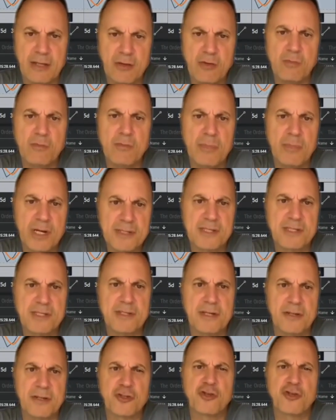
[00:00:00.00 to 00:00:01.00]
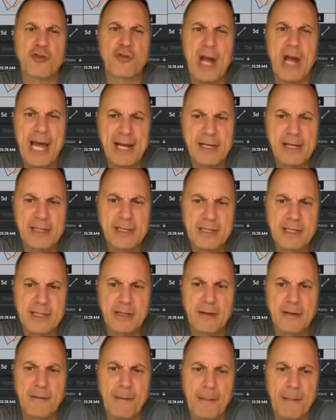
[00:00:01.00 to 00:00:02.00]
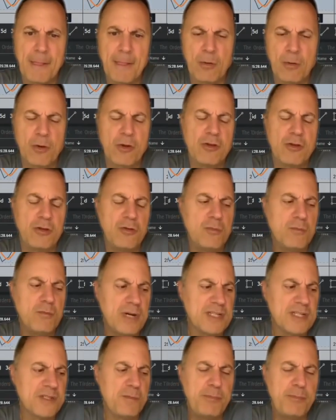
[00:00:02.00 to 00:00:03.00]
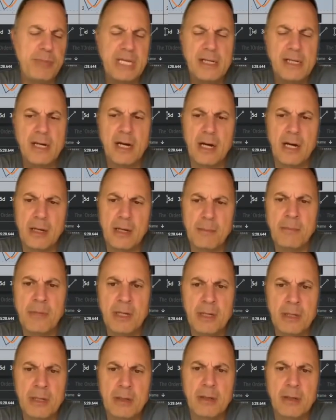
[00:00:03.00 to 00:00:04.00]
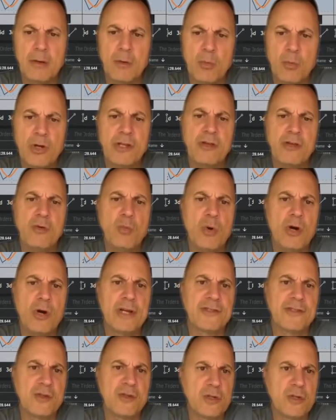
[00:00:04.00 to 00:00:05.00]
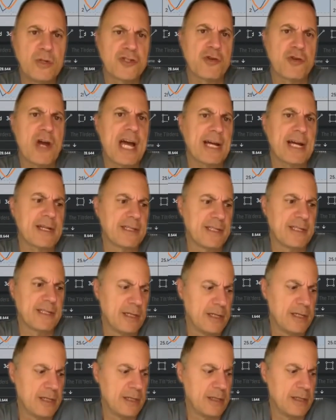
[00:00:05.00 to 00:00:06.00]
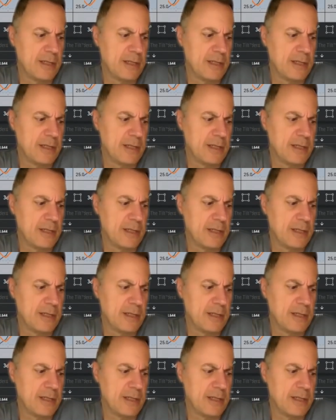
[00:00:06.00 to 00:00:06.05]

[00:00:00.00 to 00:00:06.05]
You must attract, or you must become what you want to attract.